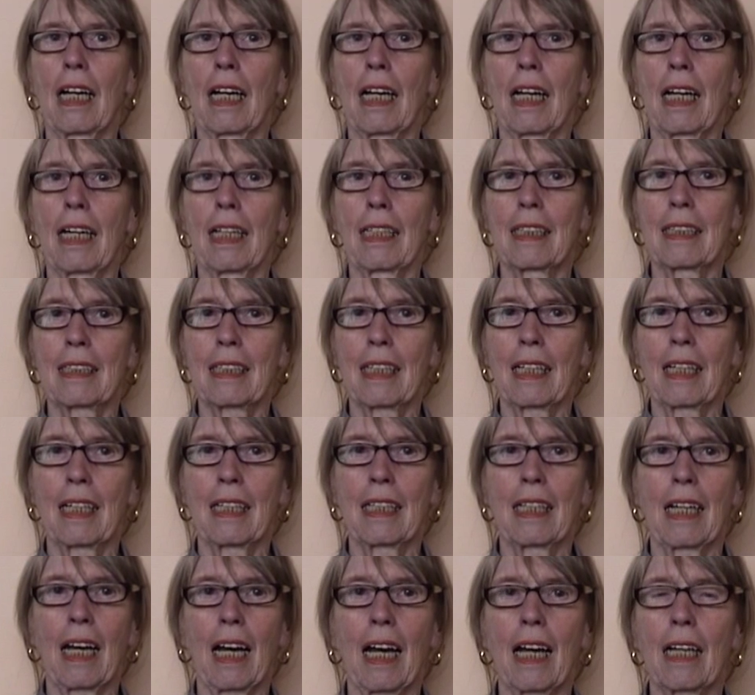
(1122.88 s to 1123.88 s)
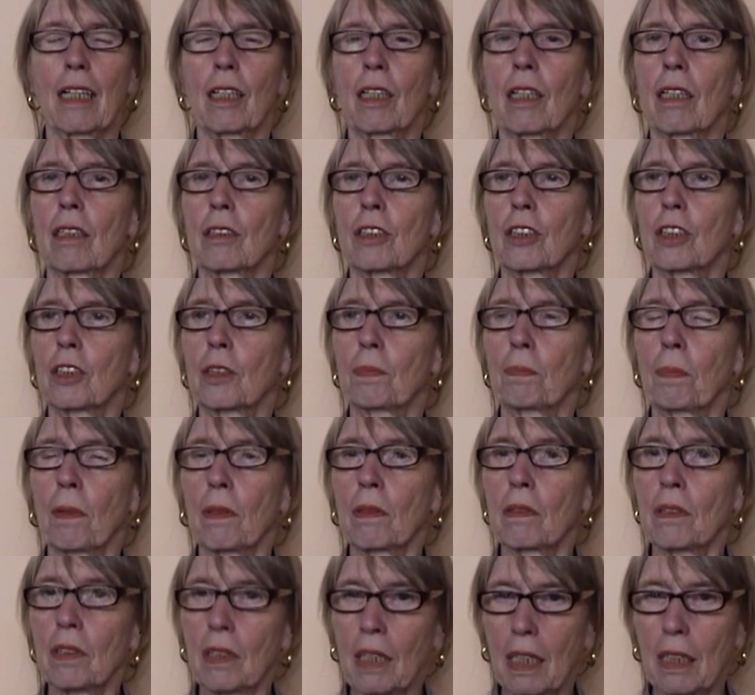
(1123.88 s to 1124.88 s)
And then I got
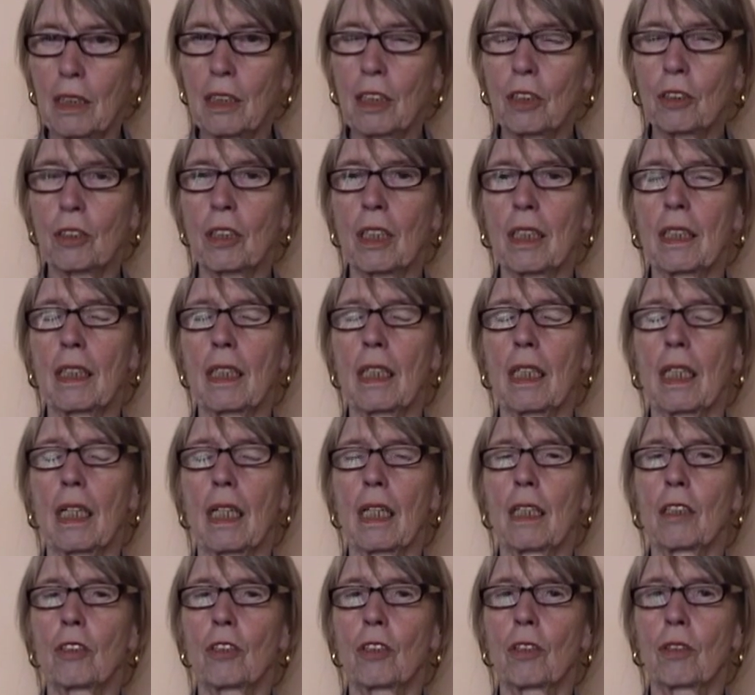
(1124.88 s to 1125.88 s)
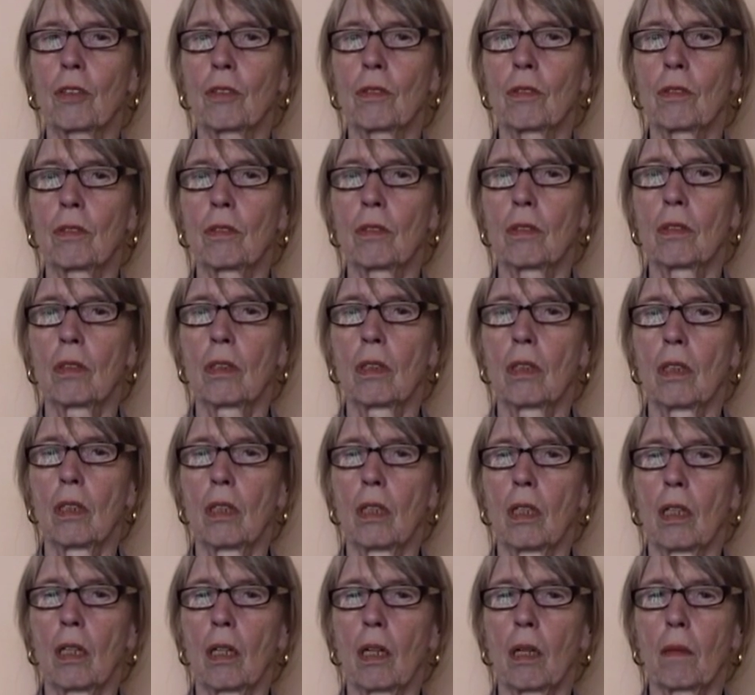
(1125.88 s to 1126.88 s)
spontaneously into,
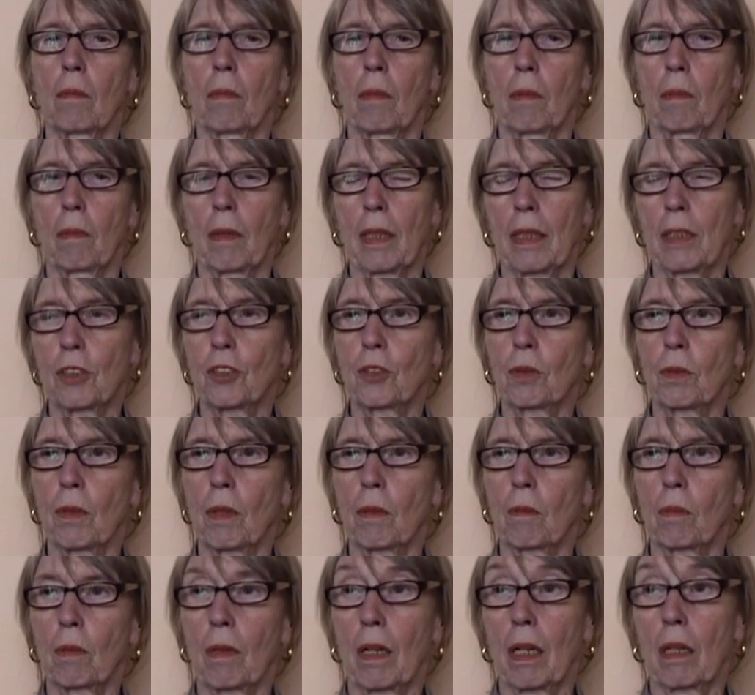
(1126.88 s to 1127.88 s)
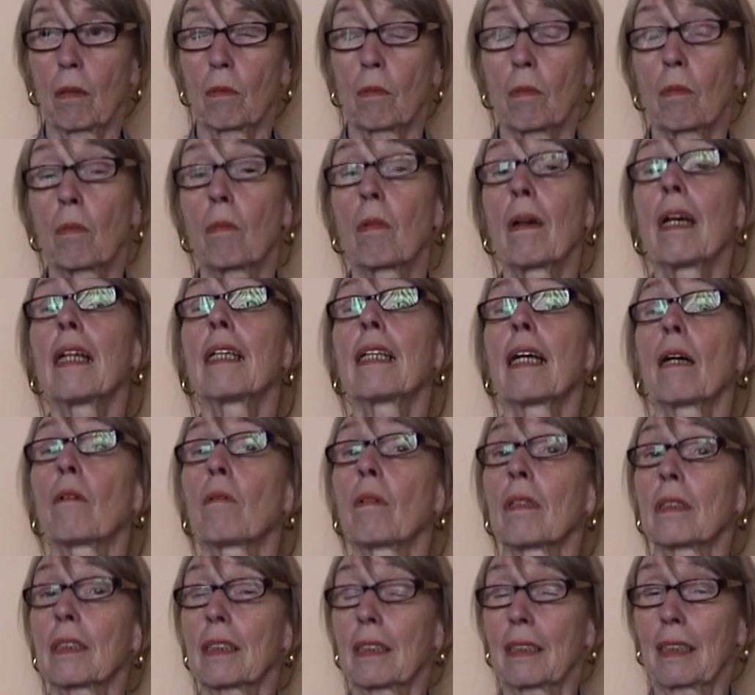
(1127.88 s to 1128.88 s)
as well, when I
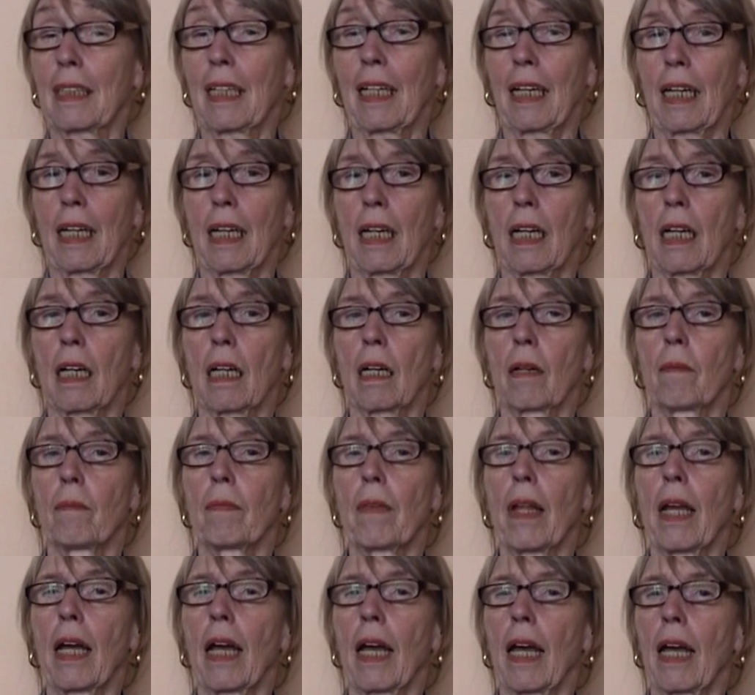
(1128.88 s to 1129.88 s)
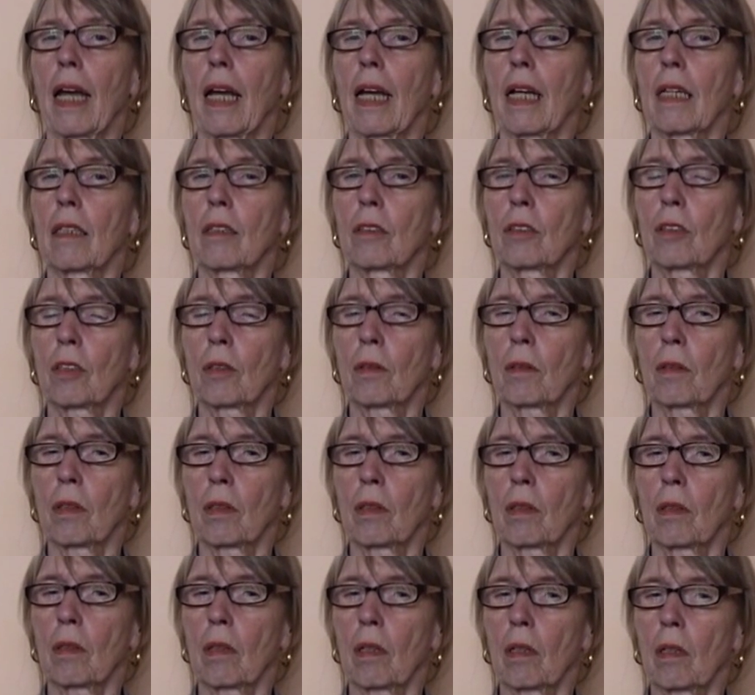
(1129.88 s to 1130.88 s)
was there, and
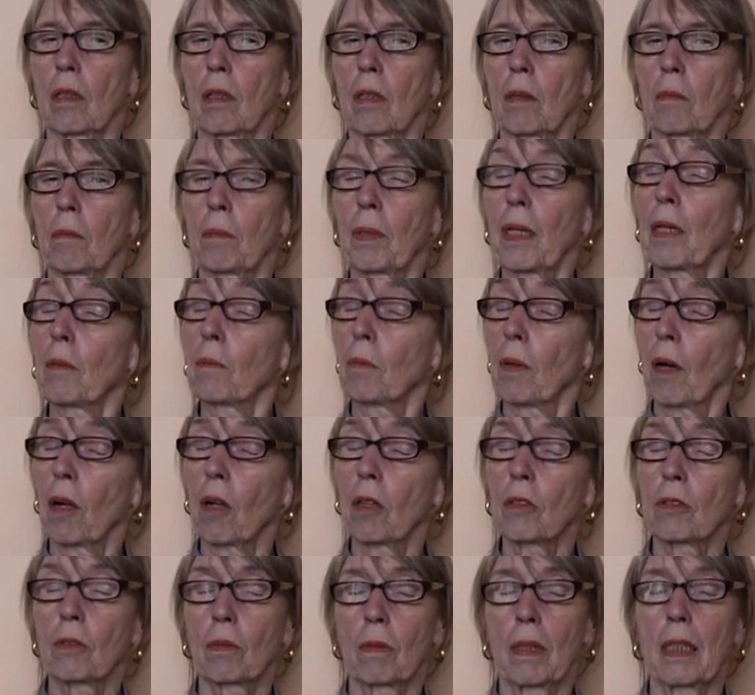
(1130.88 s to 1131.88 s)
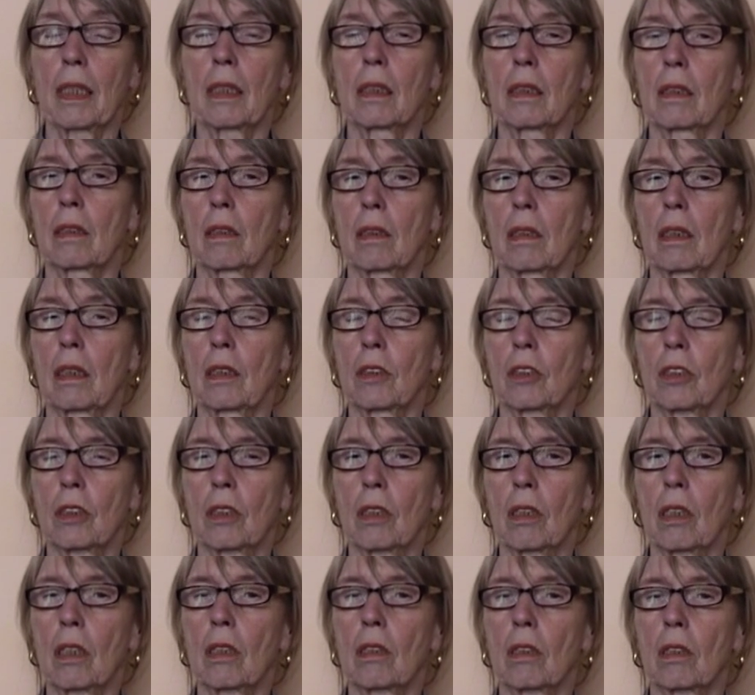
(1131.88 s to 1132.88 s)
Bill Baldwin, the
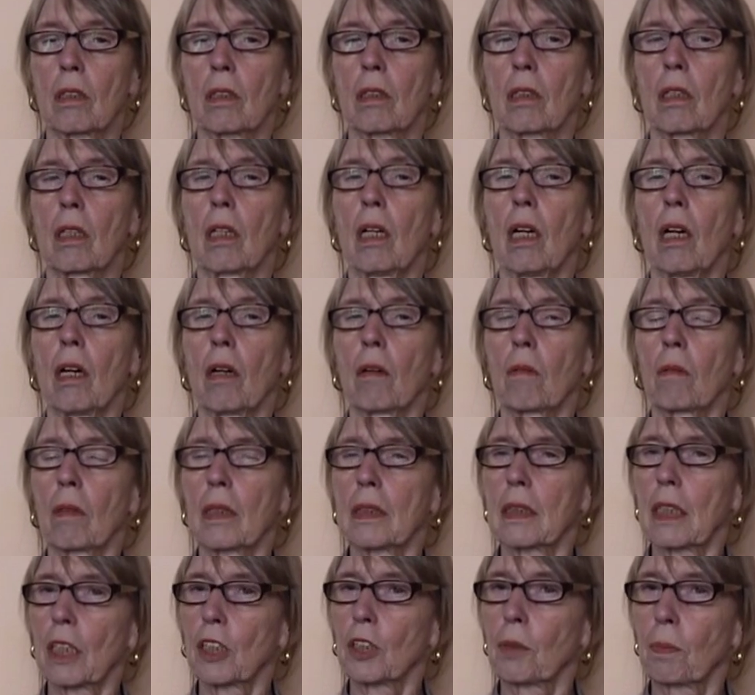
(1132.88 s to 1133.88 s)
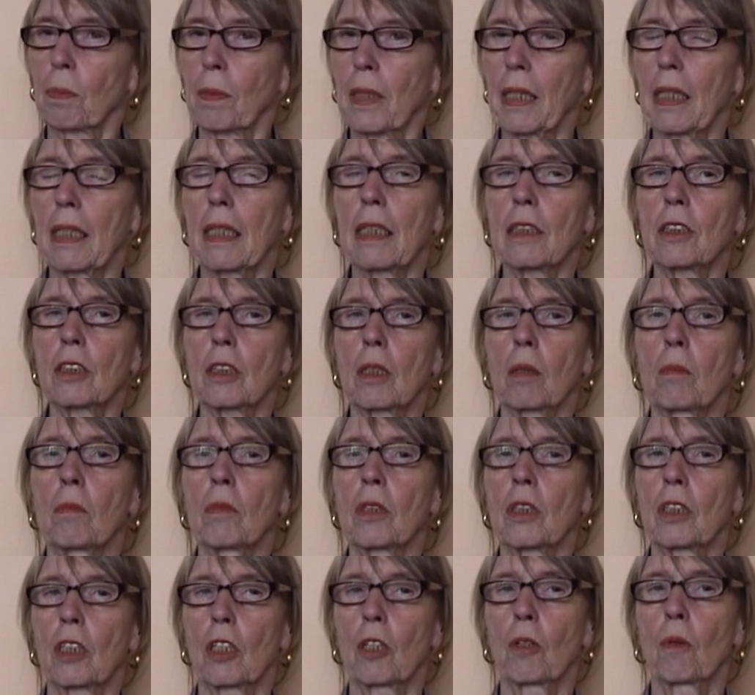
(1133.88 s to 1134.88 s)
instructor, was explaining
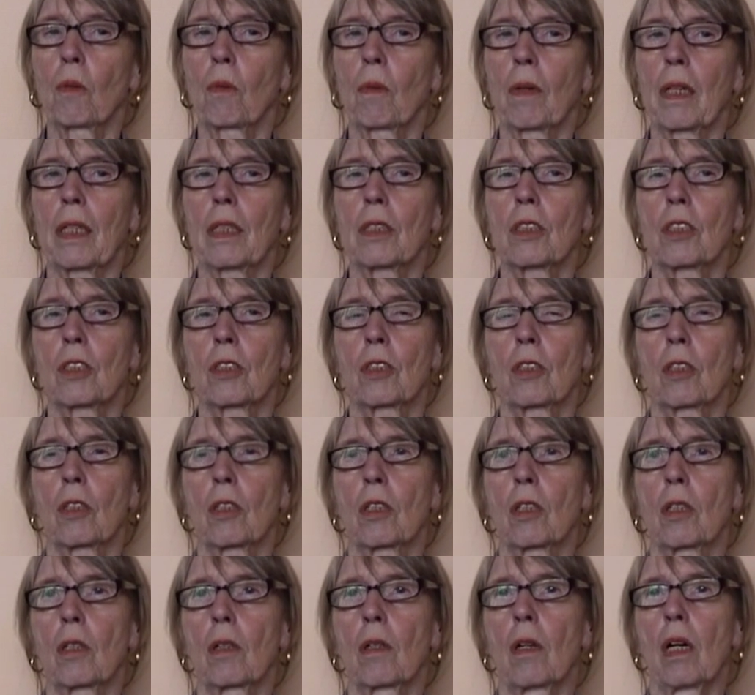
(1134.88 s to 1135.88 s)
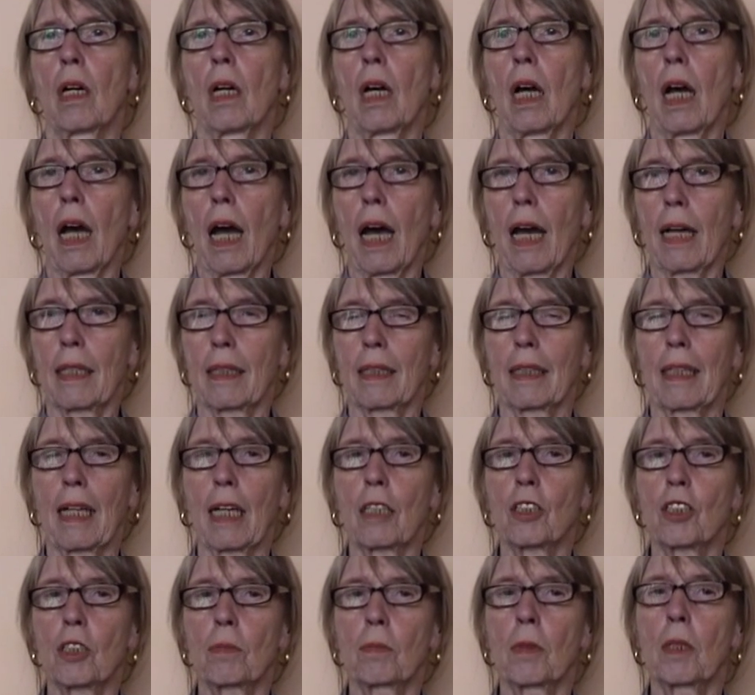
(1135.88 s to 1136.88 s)
something with the
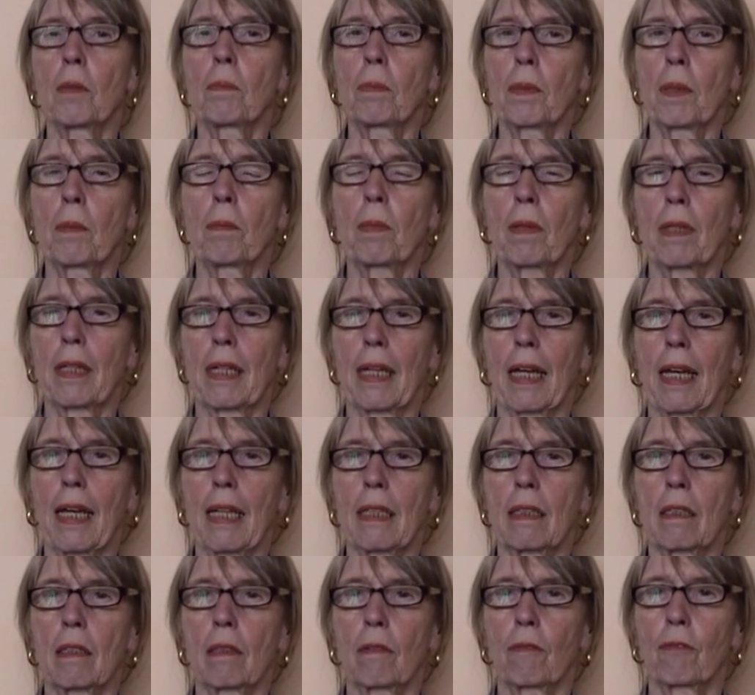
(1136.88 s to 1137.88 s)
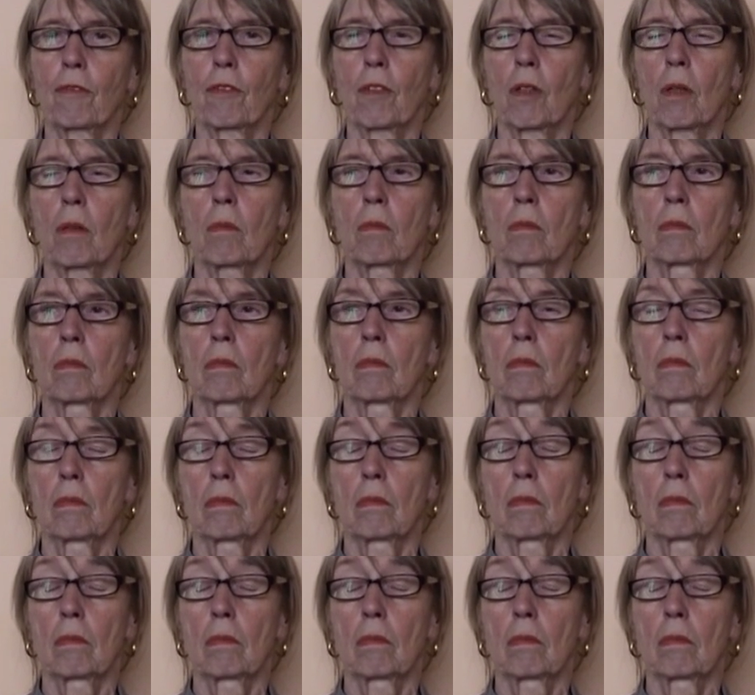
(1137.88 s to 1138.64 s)
attachment people get from